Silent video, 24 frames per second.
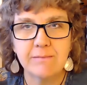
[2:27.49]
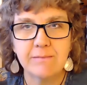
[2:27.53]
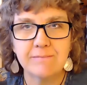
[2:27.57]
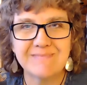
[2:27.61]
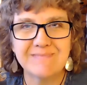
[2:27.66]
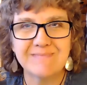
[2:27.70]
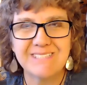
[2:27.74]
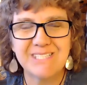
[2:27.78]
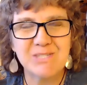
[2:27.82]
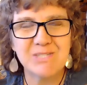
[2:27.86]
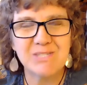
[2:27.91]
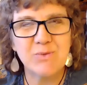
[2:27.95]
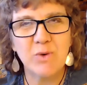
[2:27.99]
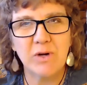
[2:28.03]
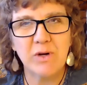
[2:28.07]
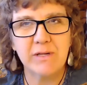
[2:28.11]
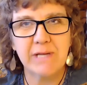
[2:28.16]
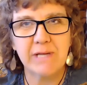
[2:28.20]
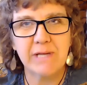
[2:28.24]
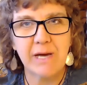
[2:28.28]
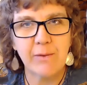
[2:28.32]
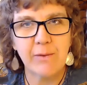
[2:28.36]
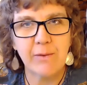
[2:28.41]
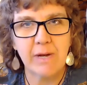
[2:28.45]
It doesn't work
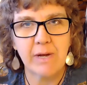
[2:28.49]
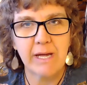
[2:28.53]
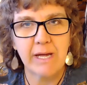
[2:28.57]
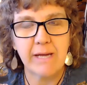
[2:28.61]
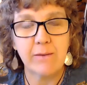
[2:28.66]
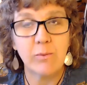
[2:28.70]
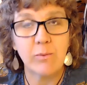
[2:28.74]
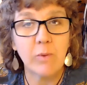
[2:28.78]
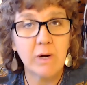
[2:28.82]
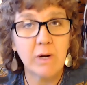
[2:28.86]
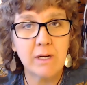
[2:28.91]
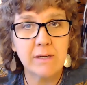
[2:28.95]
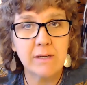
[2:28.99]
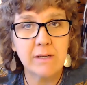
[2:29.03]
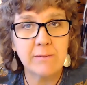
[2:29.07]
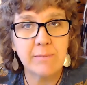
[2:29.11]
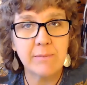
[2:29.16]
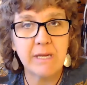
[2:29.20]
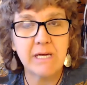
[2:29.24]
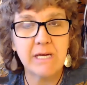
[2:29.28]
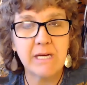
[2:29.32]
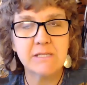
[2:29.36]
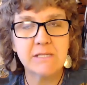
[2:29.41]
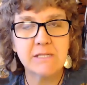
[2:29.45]
that way. One,
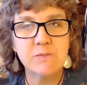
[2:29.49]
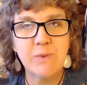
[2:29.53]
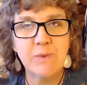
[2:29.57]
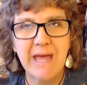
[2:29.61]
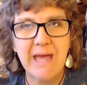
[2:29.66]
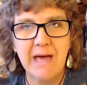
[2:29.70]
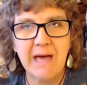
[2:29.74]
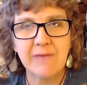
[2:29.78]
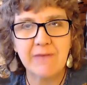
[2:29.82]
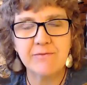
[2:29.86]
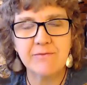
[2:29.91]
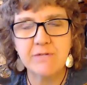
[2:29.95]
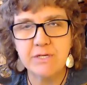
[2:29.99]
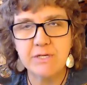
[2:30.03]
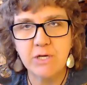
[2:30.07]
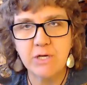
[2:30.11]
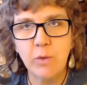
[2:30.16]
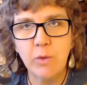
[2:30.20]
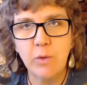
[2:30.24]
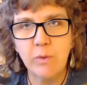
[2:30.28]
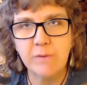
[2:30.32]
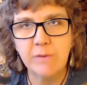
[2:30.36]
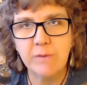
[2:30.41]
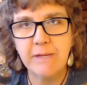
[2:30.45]
because we have to know
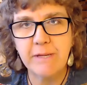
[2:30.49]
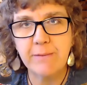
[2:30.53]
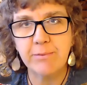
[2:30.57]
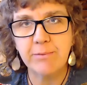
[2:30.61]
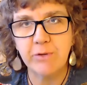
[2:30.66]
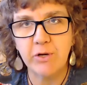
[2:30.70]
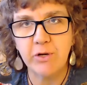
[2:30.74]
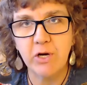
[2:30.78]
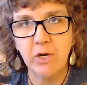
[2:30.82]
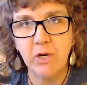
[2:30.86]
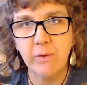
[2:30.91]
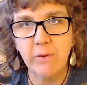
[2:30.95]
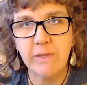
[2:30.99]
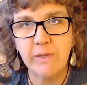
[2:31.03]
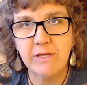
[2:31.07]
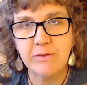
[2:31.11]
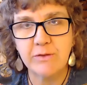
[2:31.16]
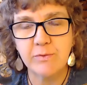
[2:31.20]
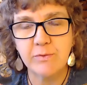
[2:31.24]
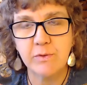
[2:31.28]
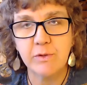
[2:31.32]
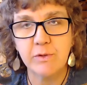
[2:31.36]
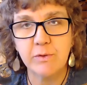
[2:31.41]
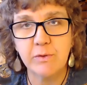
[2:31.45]
what people are going
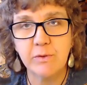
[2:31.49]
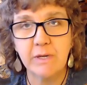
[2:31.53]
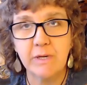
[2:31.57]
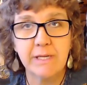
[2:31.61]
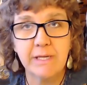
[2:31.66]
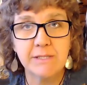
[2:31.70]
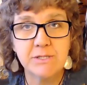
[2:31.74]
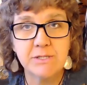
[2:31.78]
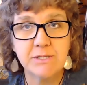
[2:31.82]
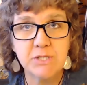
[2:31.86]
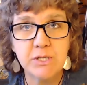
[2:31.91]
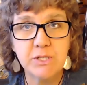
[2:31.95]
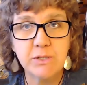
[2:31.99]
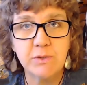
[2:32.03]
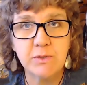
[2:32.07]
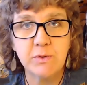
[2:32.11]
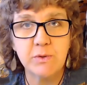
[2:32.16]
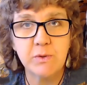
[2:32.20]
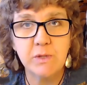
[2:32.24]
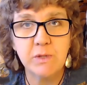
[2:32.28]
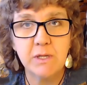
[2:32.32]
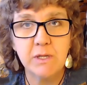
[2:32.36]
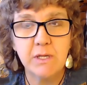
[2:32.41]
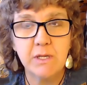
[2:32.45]
through. And two,